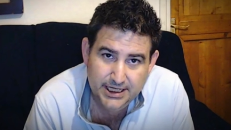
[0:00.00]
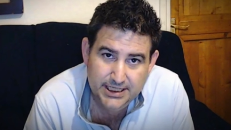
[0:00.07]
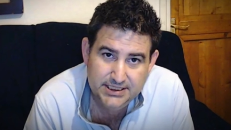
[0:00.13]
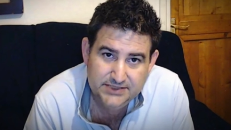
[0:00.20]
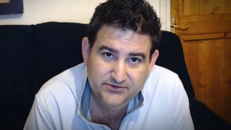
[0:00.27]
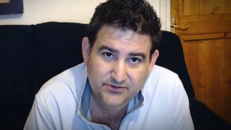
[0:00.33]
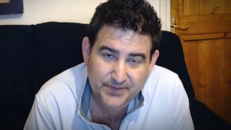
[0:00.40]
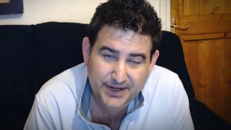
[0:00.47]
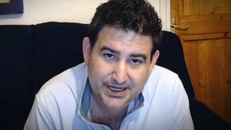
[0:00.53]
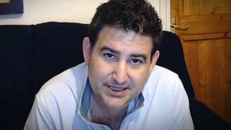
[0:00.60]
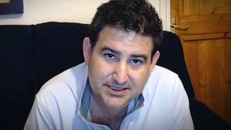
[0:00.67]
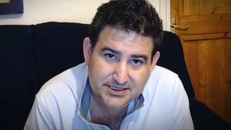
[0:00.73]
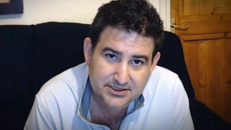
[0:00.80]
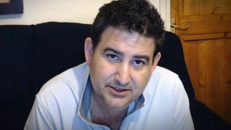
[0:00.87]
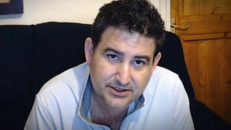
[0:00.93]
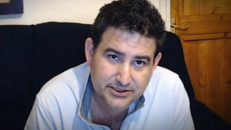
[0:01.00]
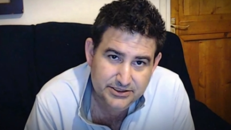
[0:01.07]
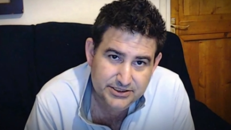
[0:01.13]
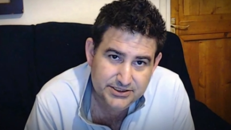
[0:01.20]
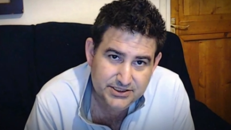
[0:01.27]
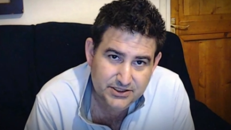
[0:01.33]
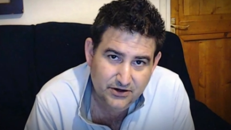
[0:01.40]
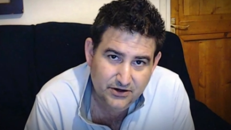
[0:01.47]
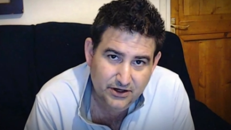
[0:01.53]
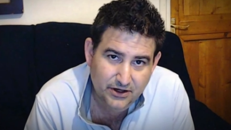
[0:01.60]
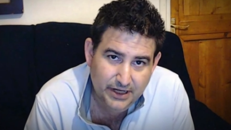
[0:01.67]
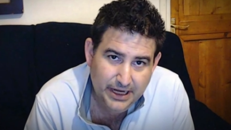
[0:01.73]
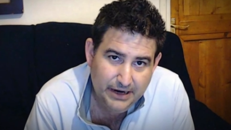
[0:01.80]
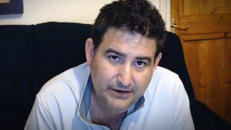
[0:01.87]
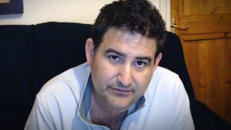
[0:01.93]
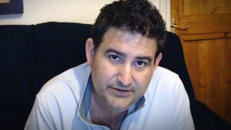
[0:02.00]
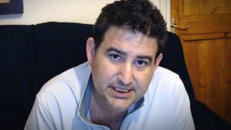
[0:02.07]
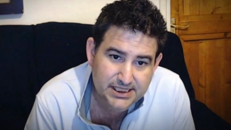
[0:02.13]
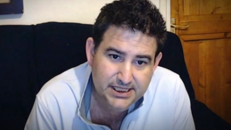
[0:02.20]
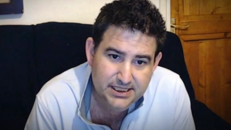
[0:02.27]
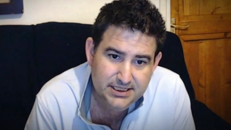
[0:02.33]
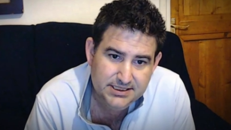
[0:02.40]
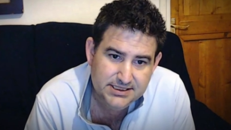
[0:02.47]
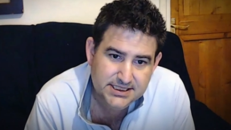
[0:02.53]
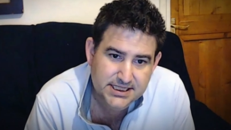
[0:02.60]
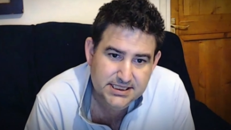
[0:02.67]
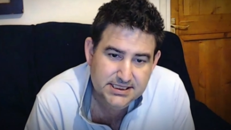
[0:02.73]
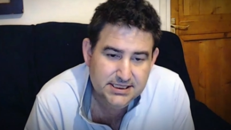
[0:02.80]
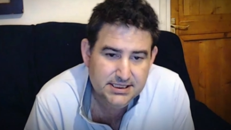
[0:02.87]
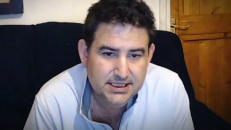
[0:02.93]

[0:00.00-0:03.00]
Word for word: Gaze for Palestine, just to highlight how ridiculous it is.